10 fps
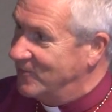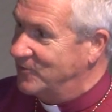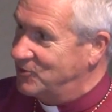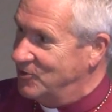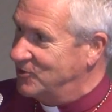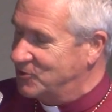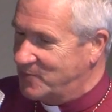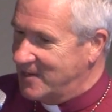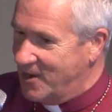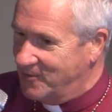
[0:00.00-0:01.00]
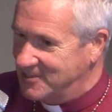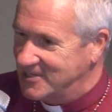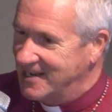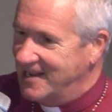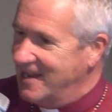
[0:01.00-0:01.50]
of the church as we know it,
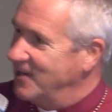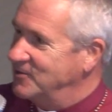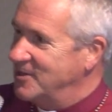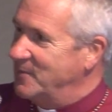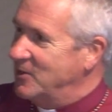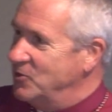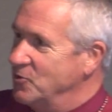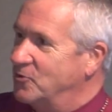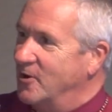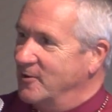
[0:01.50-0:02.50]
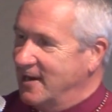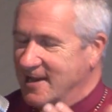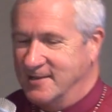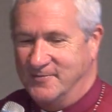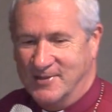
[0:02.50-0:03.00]
and something new growing
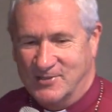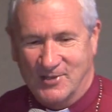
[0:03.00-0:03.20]
out of it.